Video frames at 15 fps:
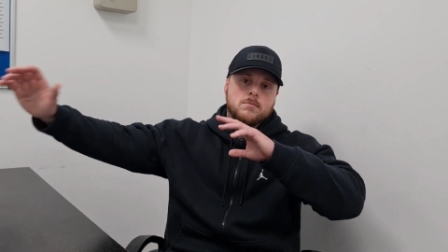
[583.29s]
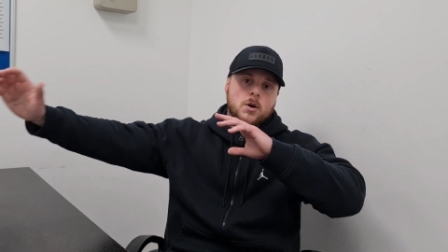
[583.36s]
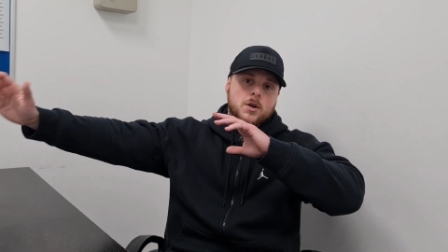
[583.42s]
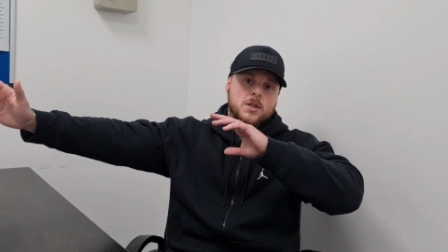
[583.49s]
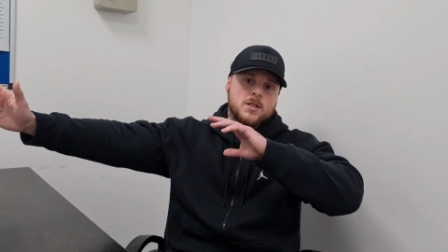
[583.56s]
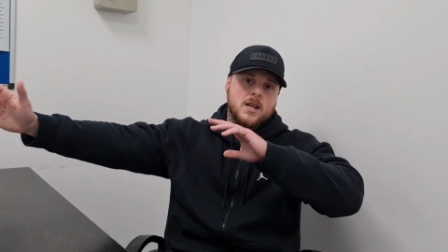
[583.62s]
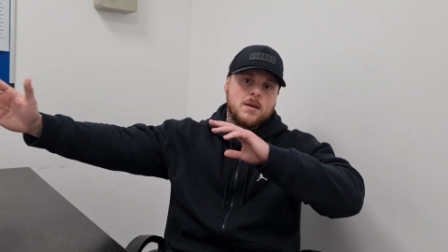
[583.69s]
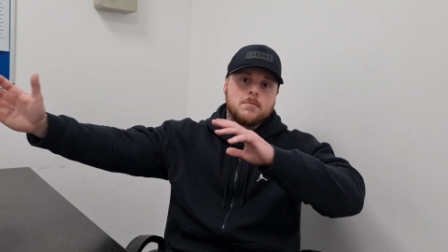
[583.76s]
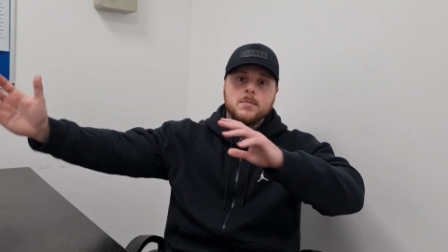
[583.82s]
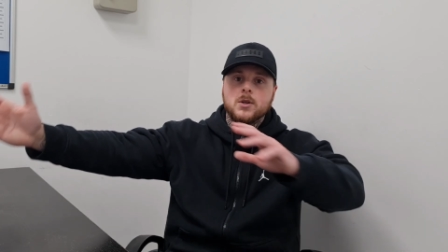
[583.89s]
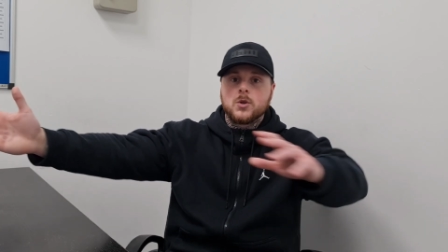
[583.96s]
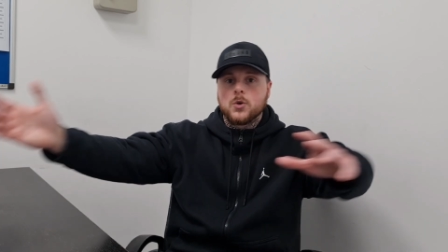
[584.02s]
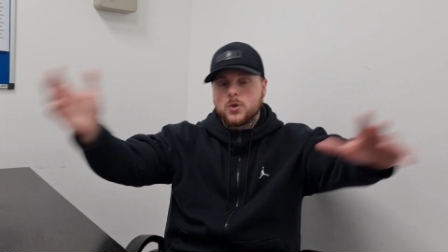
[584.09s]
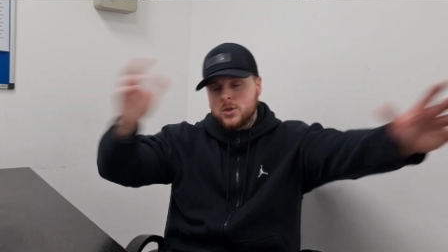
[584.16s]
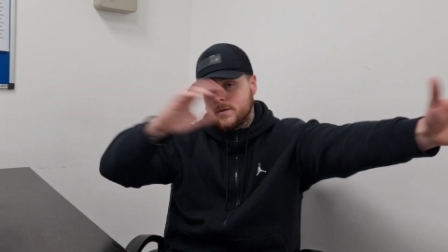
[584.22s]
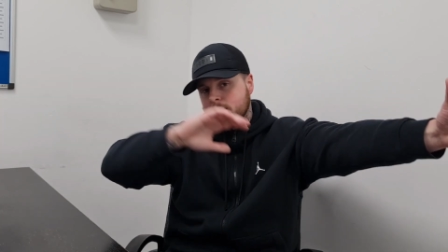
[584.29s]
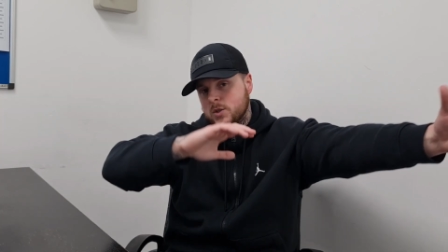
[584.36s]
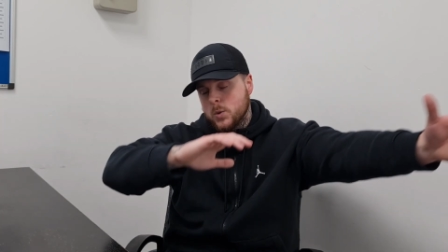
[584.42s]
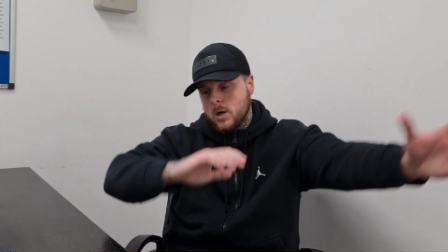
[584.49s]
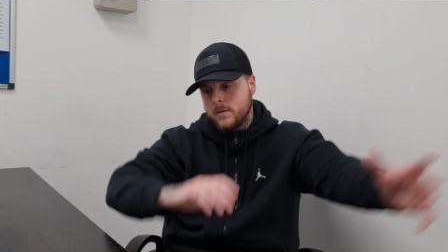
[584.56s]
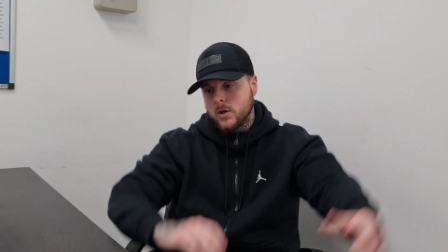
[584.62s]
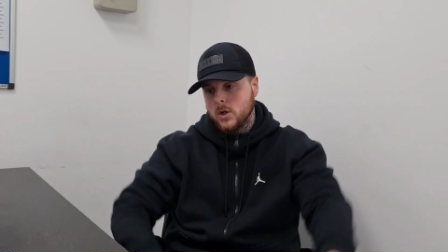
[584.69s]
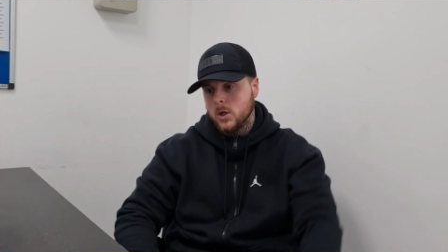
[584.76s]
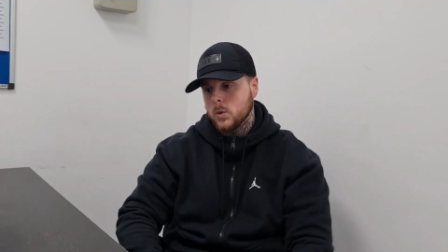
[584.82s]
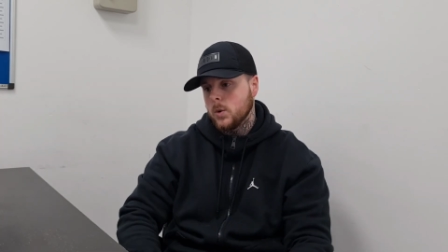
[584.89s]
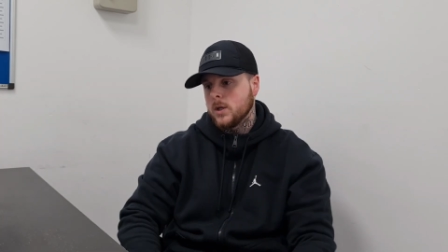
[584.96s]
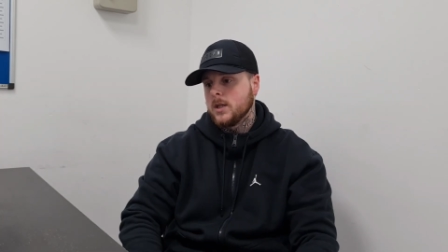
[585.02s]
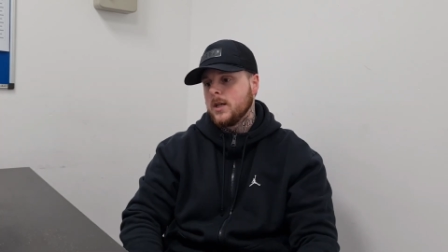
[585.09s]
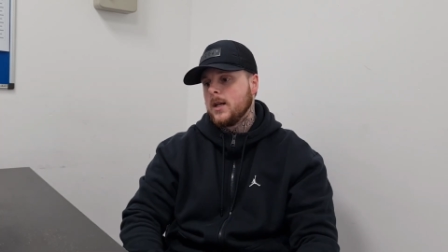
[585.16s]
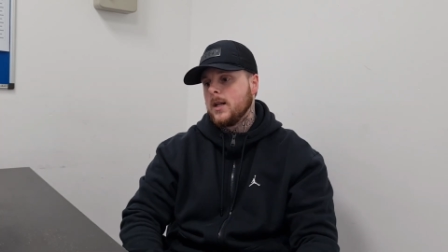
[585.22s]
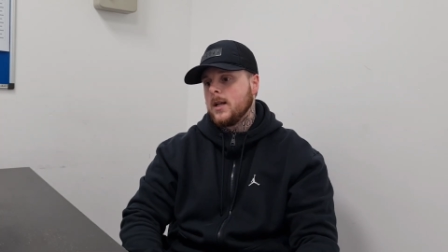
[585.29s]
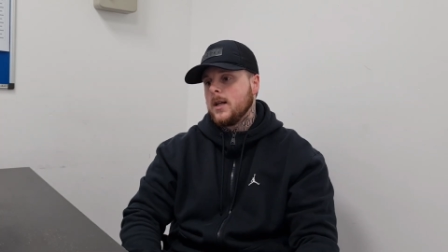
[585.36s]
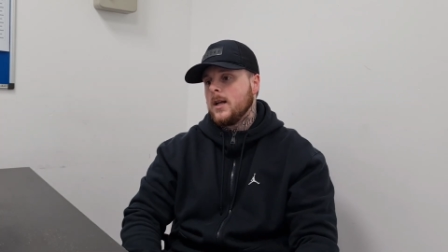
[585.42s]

mindset because of the 12 o'clock one.